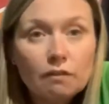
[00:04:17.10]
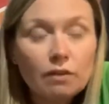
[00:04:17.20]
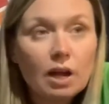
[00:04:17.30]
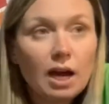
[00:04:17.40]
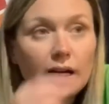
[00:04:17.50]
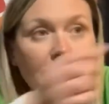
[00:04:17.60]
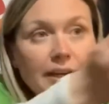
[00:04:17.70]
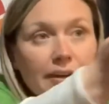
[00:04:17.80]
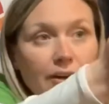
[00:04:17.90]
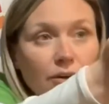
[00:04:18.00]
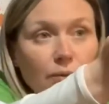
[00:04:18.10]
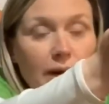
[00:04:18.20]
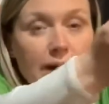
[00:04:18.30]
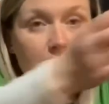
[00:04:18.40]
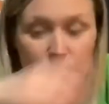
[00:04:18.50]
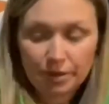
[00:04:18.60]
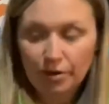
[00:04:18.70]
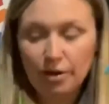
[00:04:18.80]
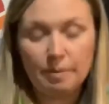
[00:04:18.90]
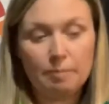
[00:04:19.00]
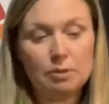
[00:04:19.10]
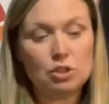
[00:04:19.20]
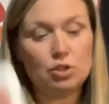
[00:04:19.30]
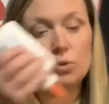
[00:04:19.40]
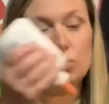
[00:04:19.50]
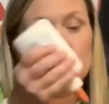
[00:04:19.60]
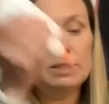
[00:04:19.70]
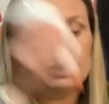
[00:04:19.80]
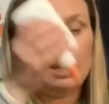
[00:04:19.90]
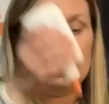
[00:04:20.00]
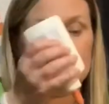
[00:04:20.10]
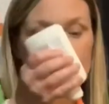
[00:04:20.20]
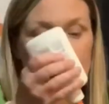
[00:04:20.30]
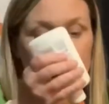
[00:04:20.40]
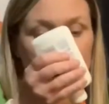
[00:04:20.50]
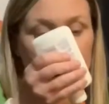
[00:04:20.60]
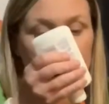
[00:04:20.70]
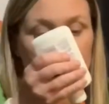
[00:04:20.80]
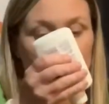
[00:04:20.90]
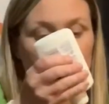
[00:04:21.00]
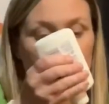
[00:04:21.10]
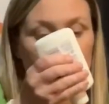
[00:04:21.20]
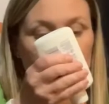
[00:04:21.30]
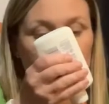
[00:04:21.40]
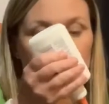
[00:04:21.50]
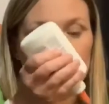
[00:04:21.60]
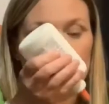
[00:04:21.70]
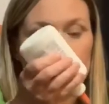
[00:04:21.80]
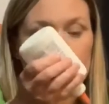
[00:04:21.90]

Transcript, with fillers: fly here, right up here, I'm gonna put two dots of glue.